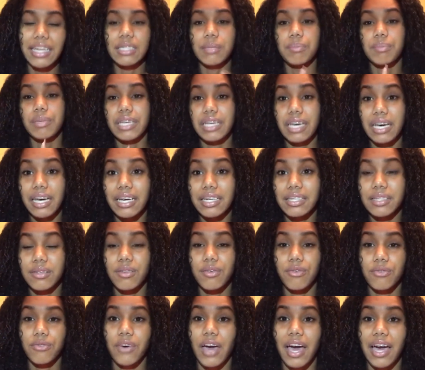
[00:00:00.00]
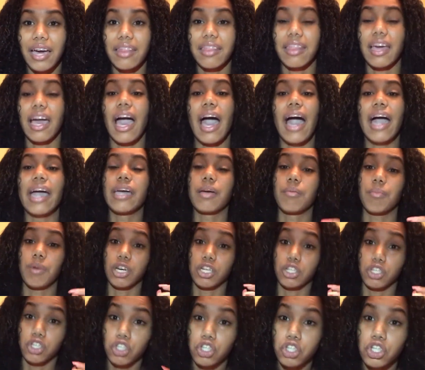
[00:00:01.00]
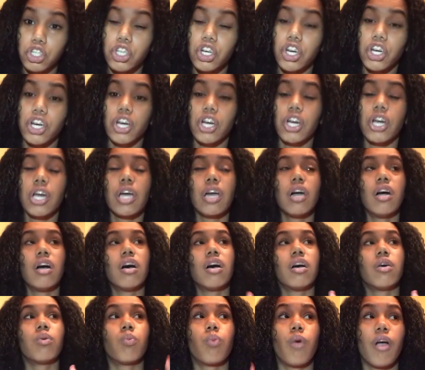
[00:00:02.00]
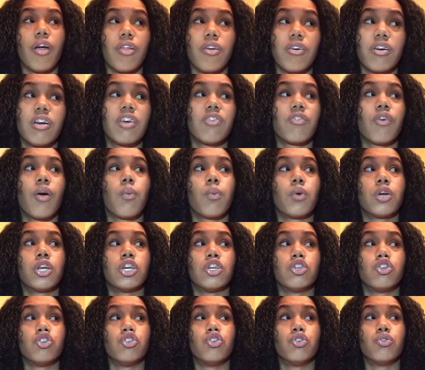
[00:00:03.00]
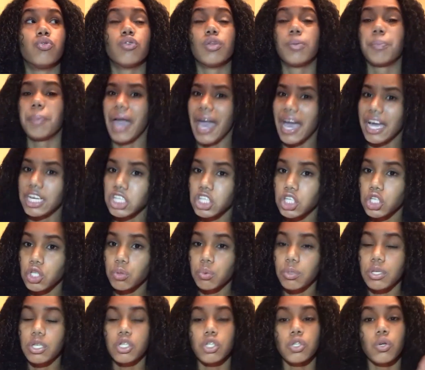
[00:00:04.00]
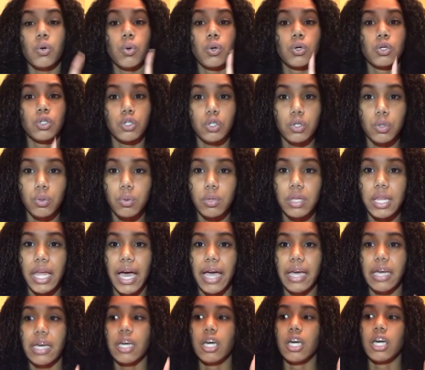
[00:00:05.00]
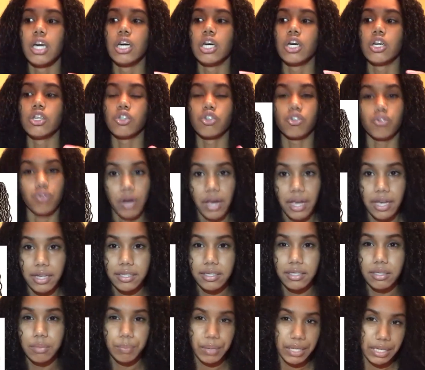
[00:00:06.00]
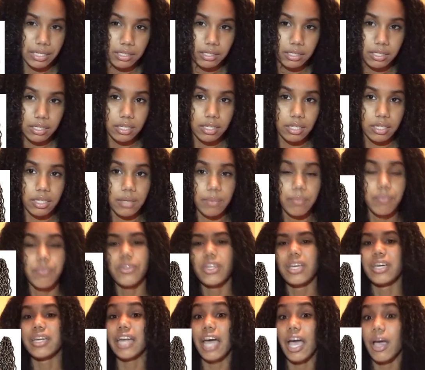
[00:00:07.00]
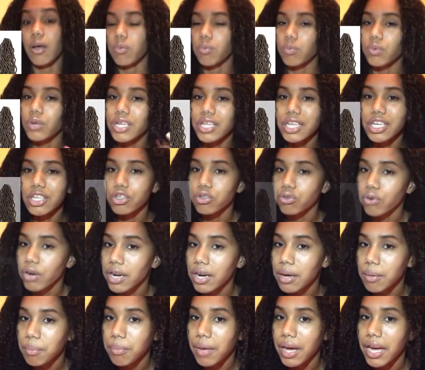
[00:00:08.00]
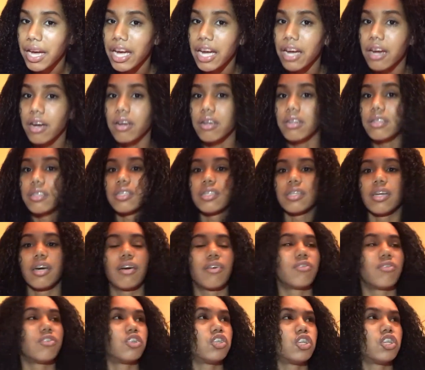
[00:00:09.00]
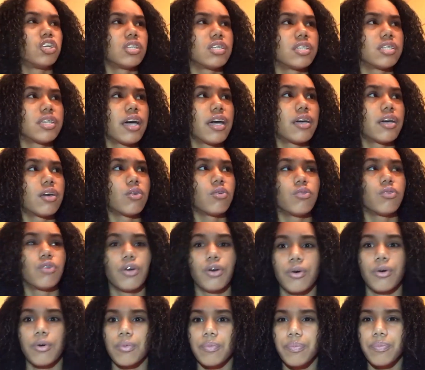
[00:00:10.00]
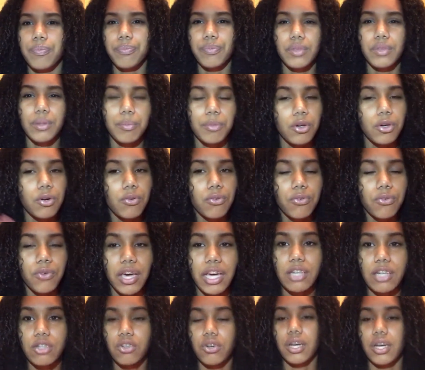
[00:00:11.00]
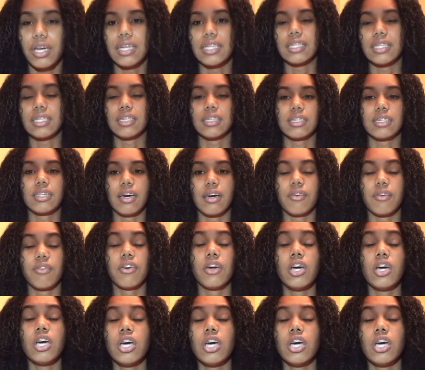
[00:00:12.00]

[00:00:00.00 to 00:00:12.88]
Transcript: is because of the fact that I am unsure whether if I want to do the passion twist or do like dreads, basically. Not really dread up my hair and stuff. It's just like, the little fake dreads and stuff.